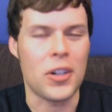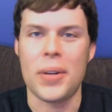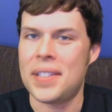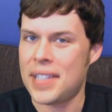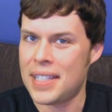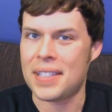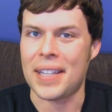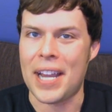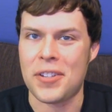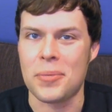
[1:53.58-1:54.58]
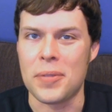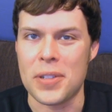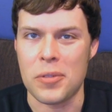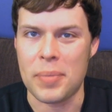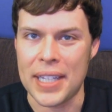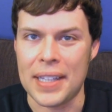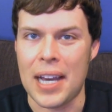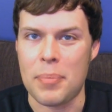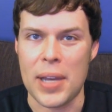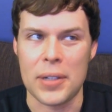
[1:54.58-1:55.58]
I've always said slasher movies would be a
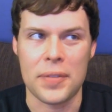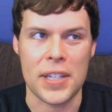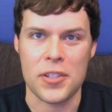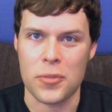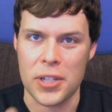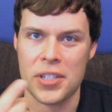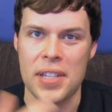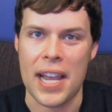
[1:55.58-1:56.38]
lot better if they switched